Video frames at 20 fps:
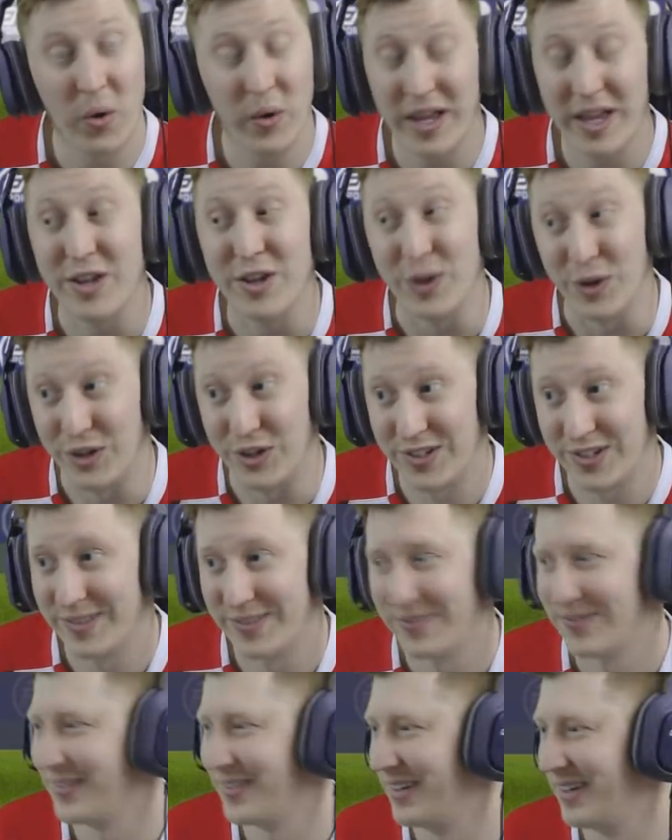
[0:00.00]
Okay, good.
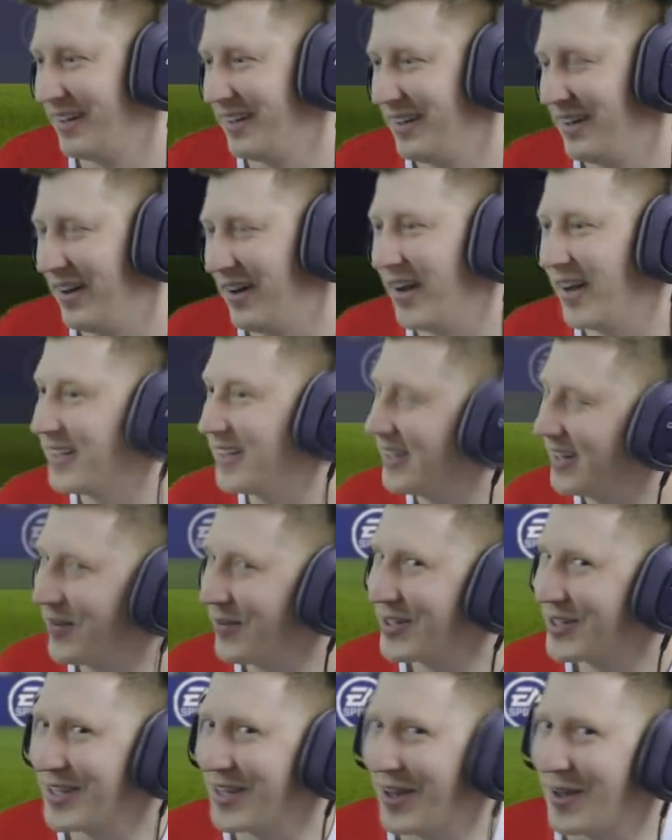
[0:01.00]
I did
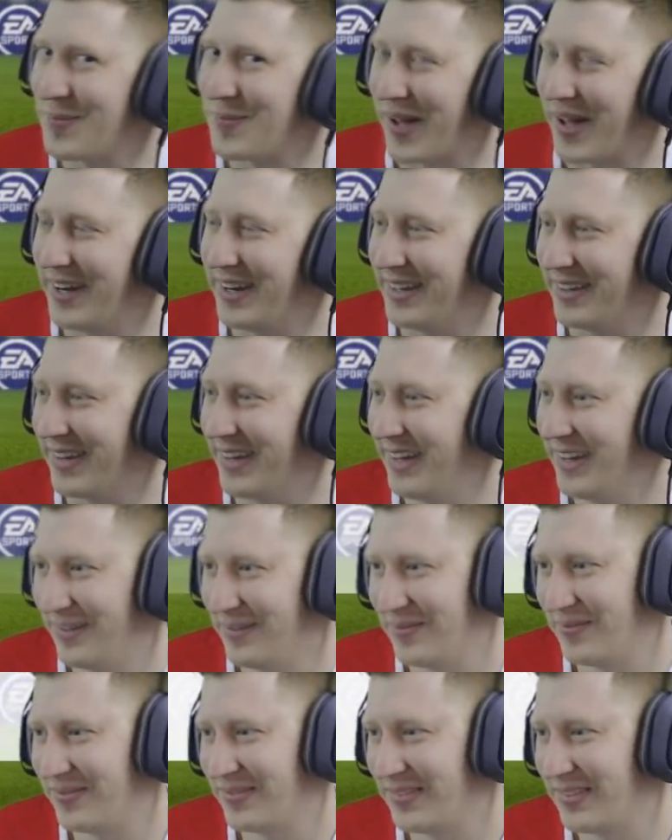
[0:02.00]
have a slight panic
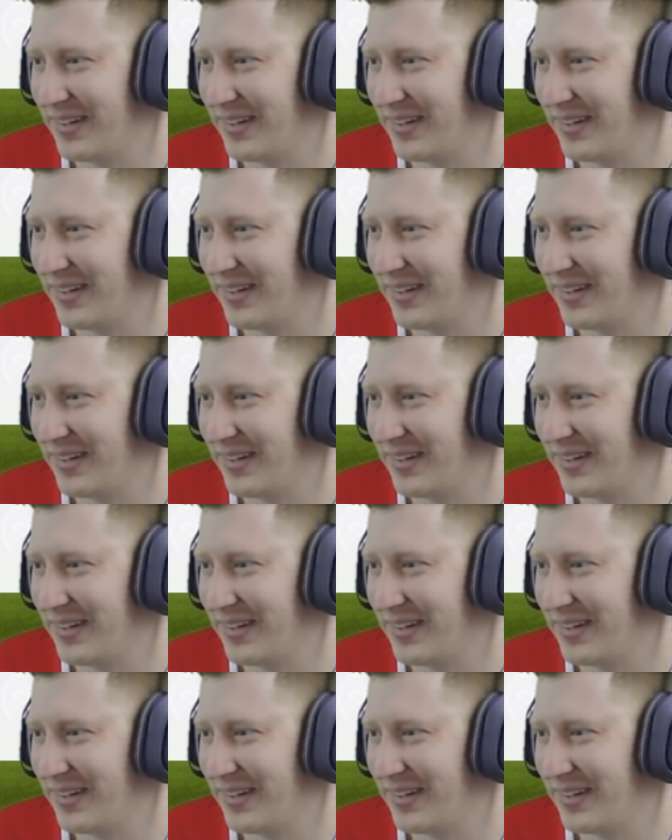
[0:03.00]
there,